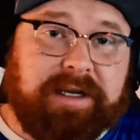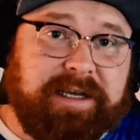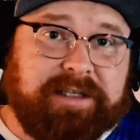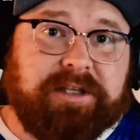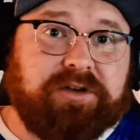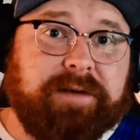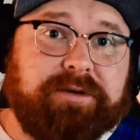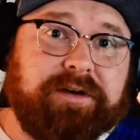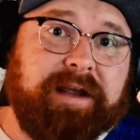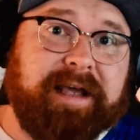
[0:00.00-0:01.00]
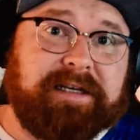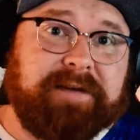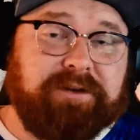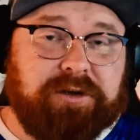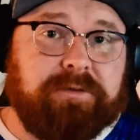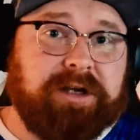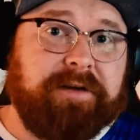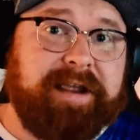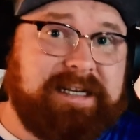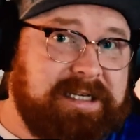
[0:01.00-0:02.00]
is in the description. And if you do
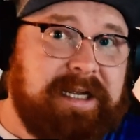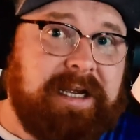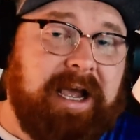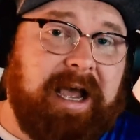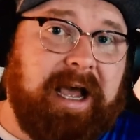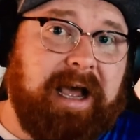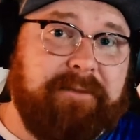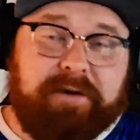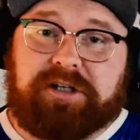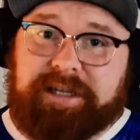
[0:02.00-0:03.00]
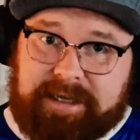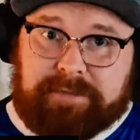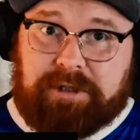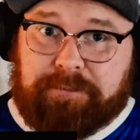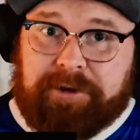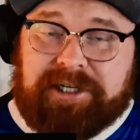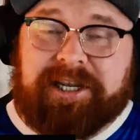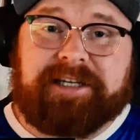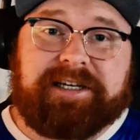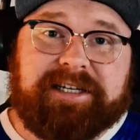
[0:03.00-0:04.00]
donate, uh, firstly, it's much
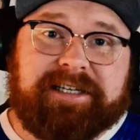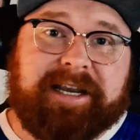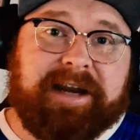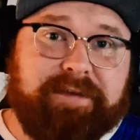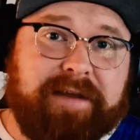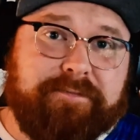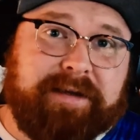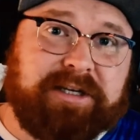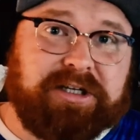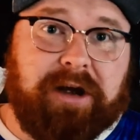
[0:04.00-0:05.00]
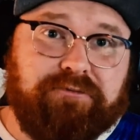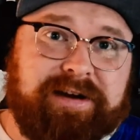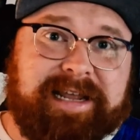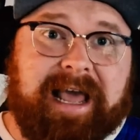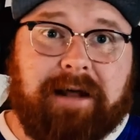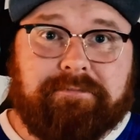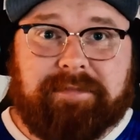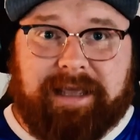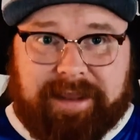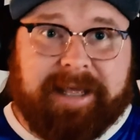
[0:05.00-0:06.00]
appreciated, and secondly, if you leave a message, I'll read it out
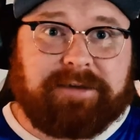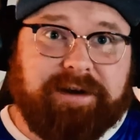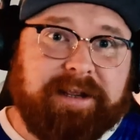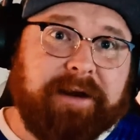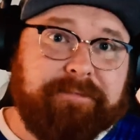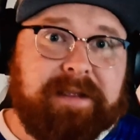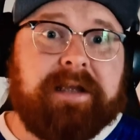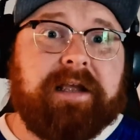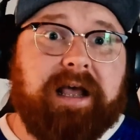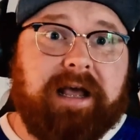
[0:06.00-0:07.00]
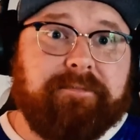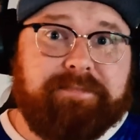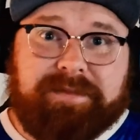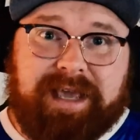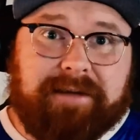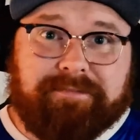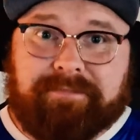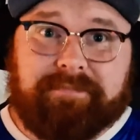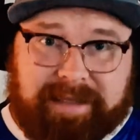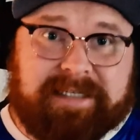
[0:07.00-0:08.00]
in the next video. Um, yeah,
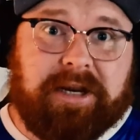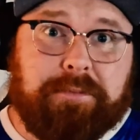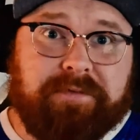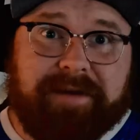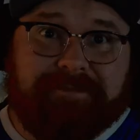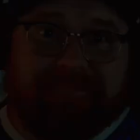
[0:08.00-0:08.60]
let's get on with it.